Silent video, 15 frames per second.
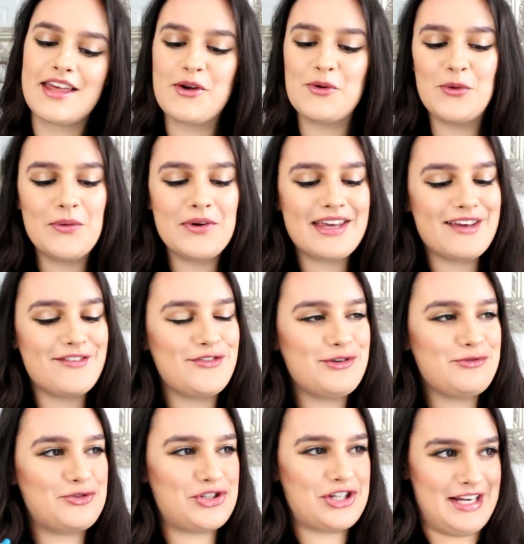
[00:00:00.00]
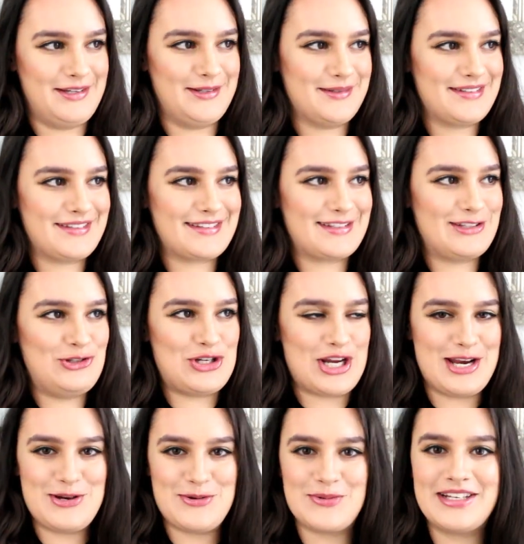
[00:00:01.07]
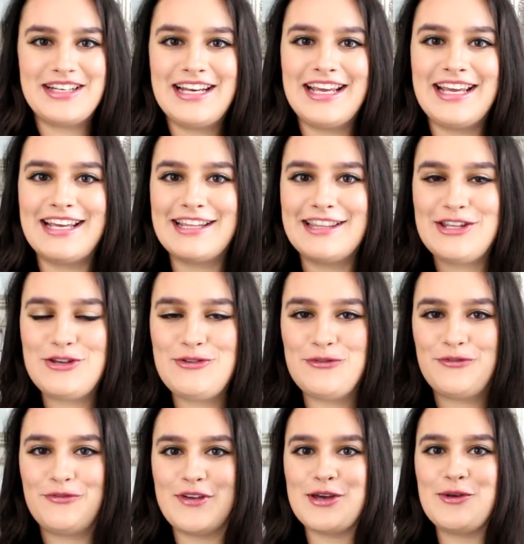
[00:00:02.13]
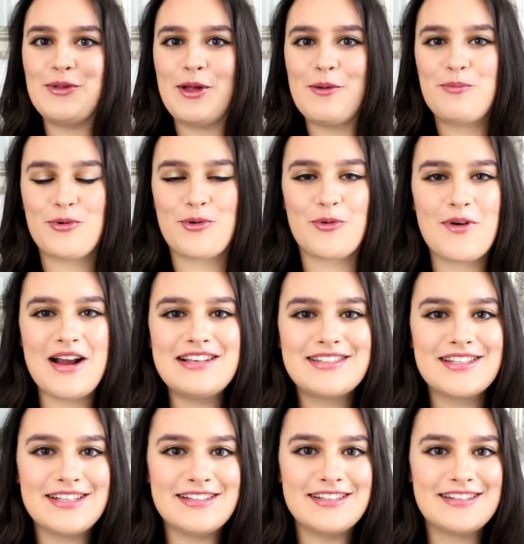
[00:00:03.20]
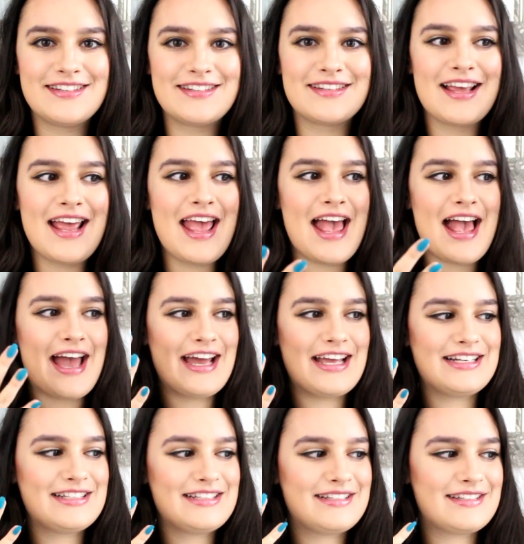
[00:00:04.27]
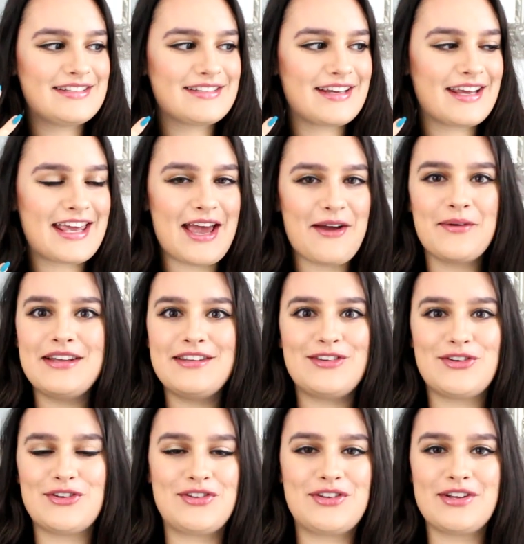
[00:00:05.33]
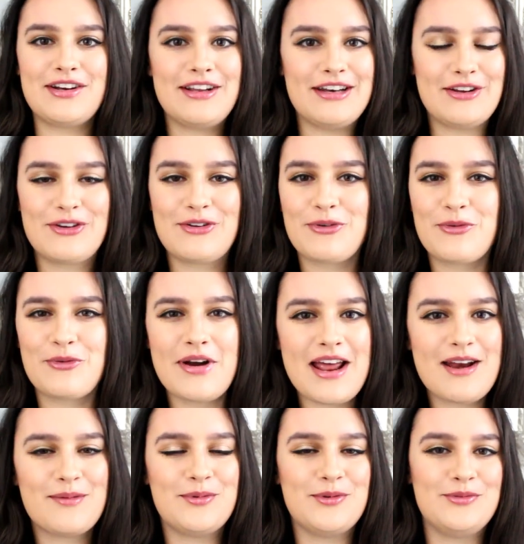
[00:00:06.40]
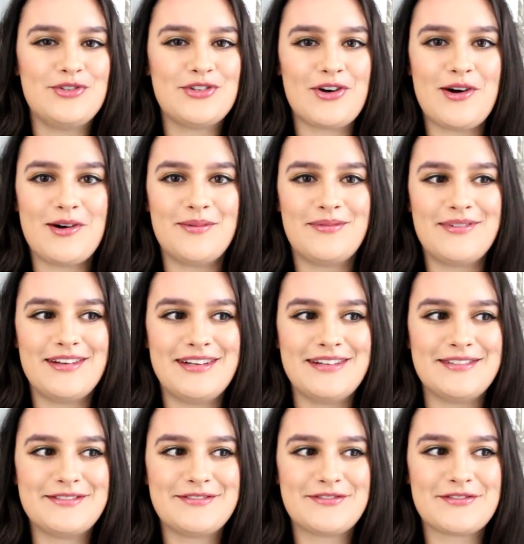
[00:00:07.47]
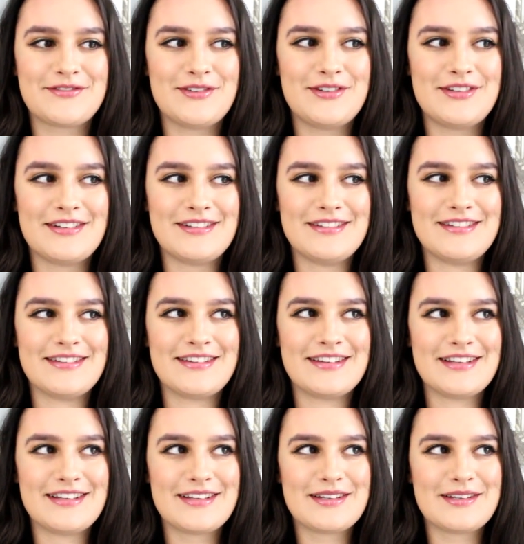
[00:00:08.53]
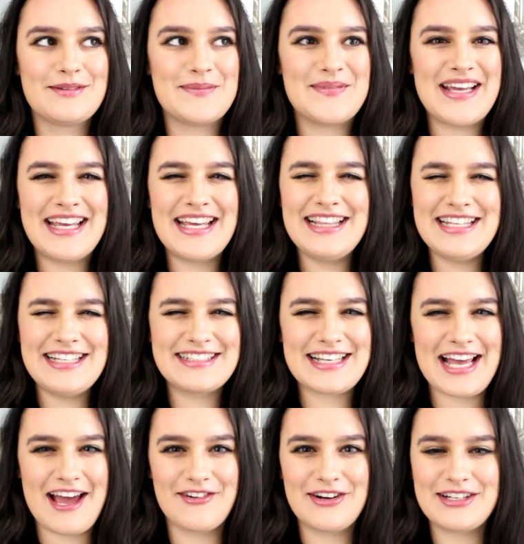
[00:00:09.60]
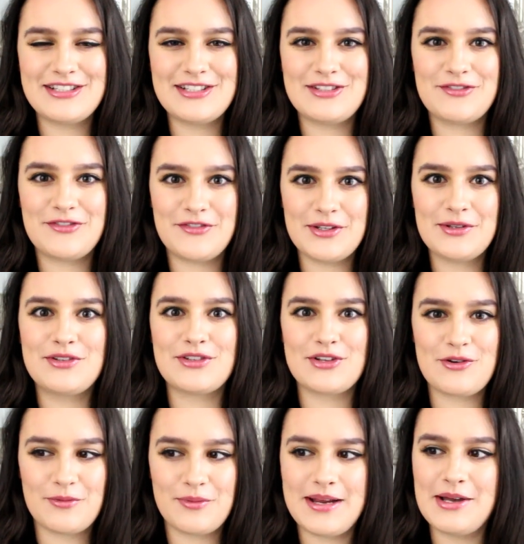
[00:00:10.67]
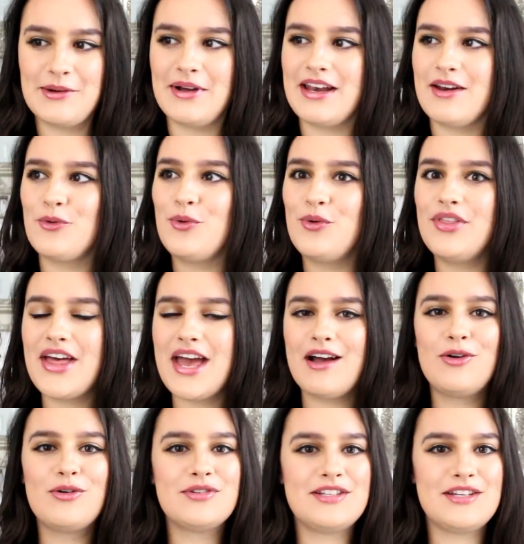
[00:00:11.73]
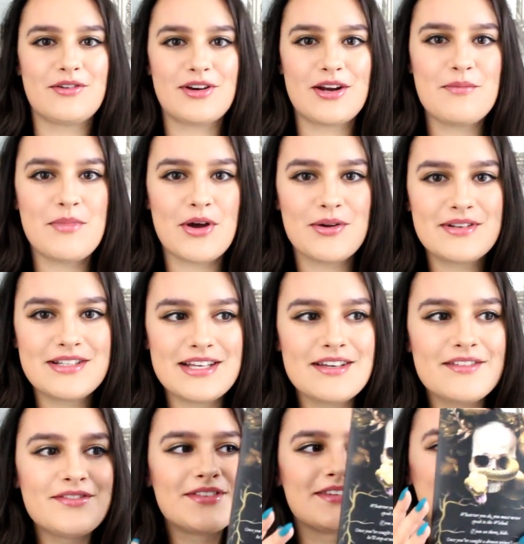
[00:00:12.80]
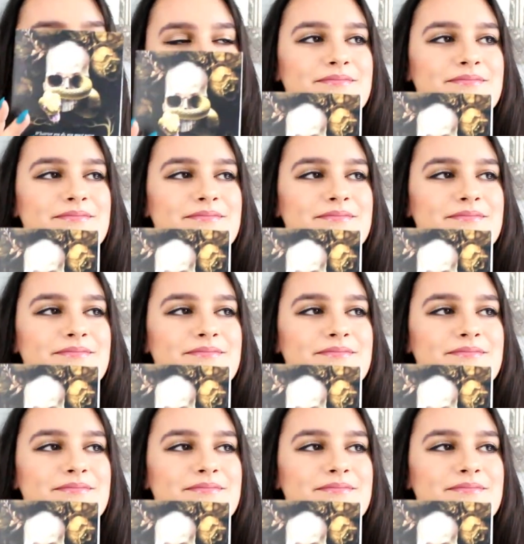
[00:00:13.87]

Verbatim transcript: They all give you chills, genuinely. You feel a presence, and Kerri's just done an incredible job of making these characters feel so real and all their ulterior motives.